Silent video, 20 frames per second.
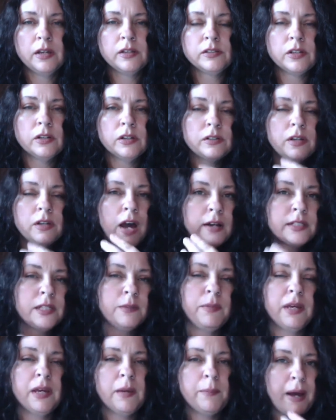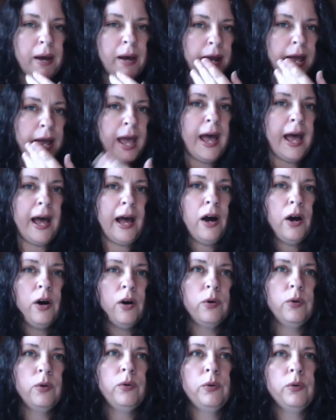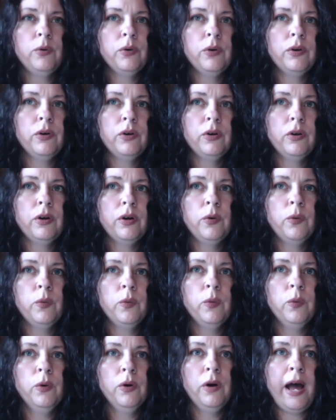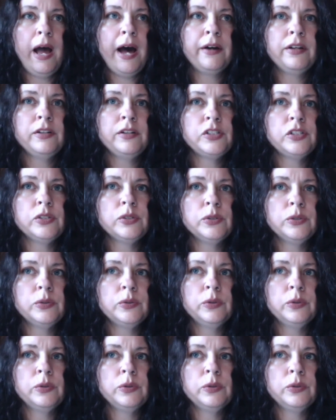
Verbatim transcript: So talk to me about how how did you